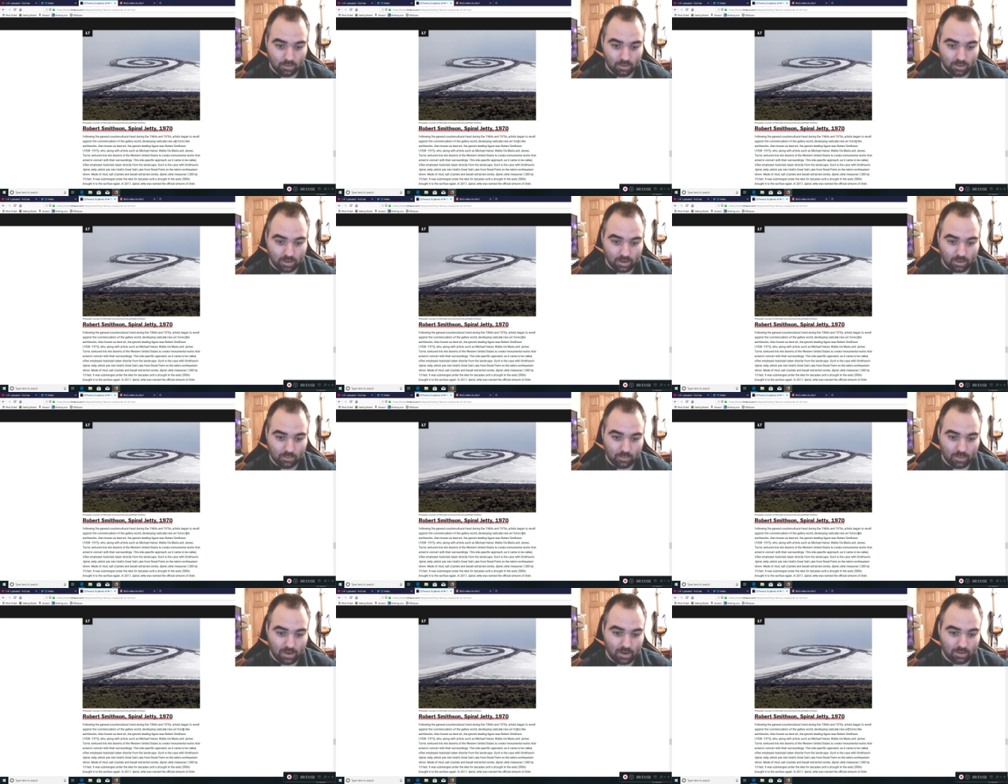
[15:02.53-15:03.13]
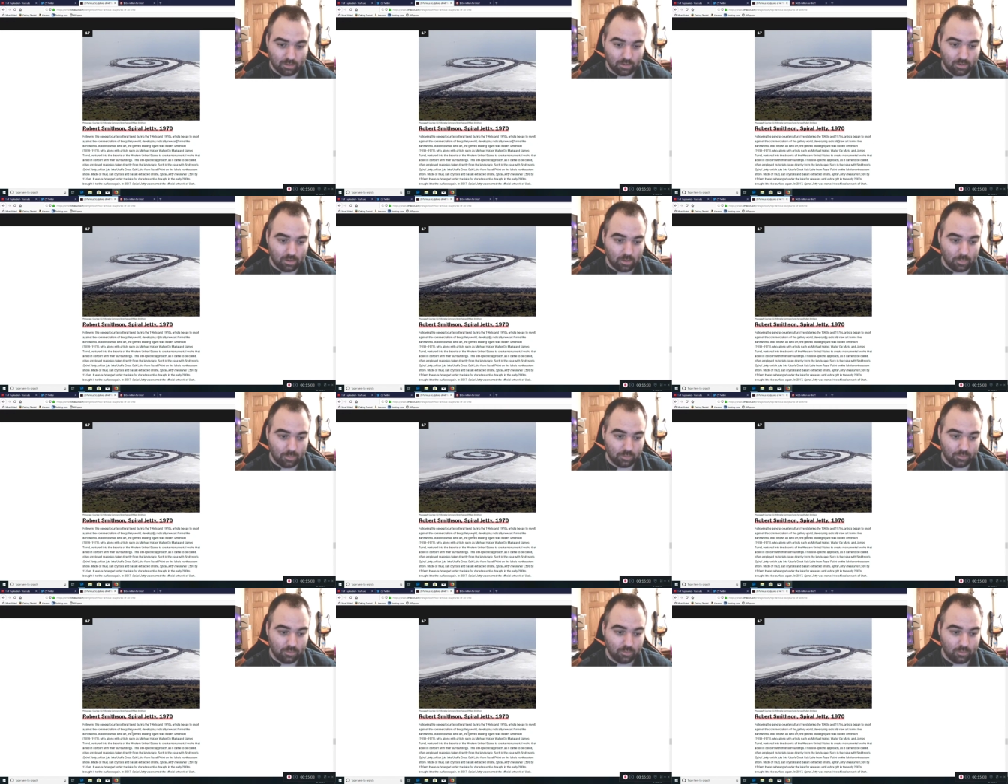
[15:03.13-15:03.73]
And radically come
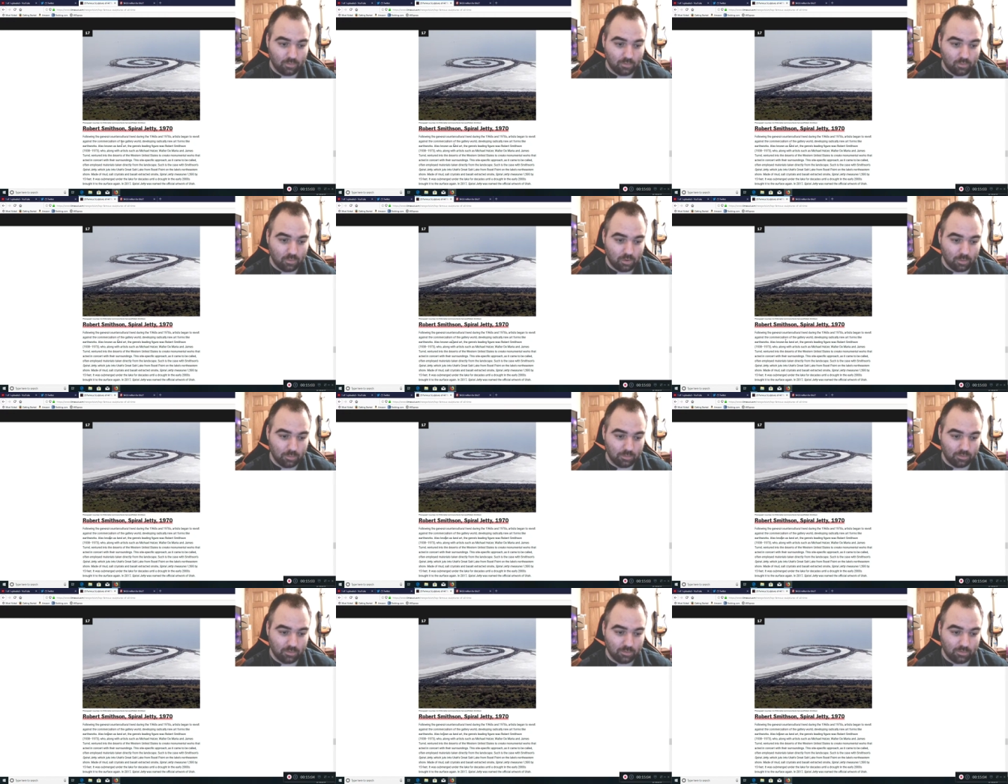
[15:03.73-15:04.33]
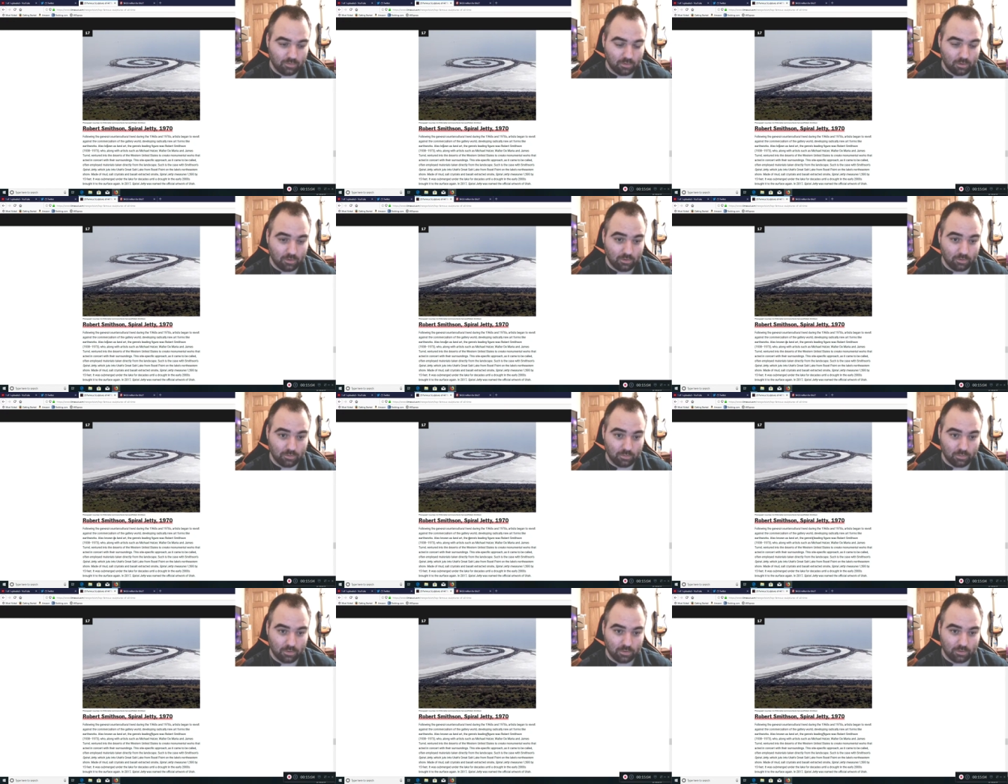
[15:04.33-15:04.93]
with new forms of
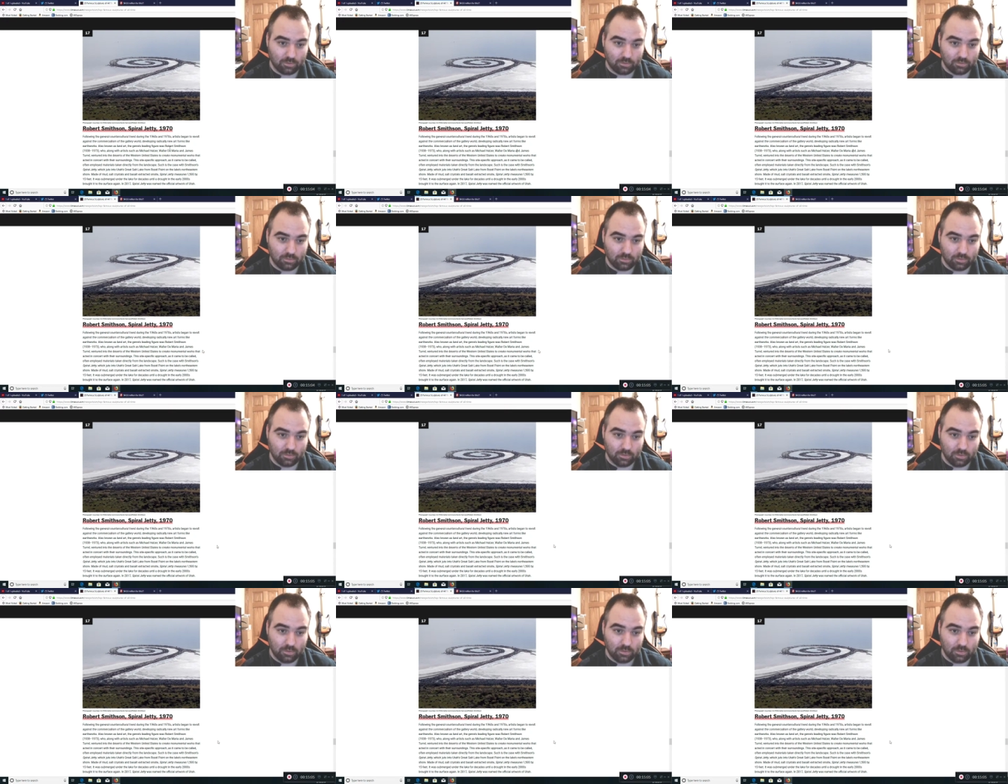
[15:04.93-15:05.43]
earthworks.